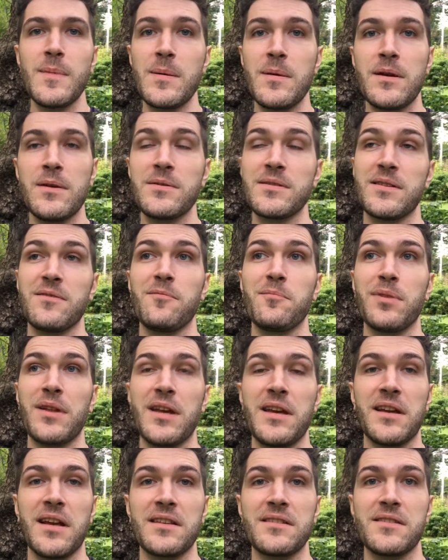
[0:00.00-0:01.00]
maybe he was even
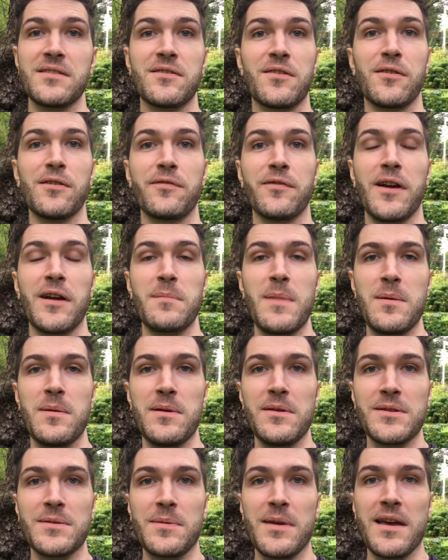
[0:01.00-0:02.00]
playing against his girlfriend, maybe
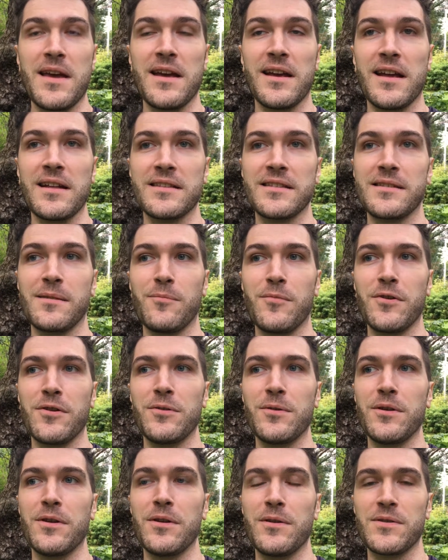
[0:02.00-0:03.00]
he was playing against someone
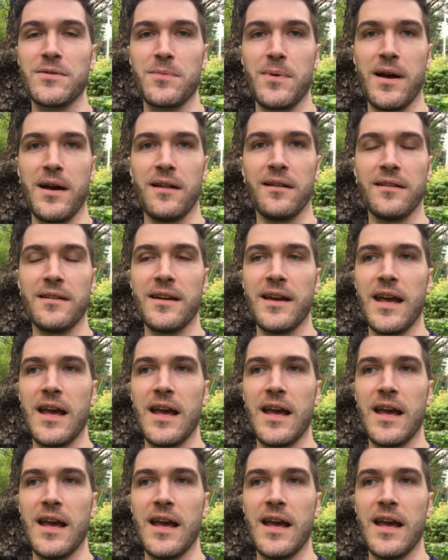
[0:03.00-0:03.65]
who he knows well,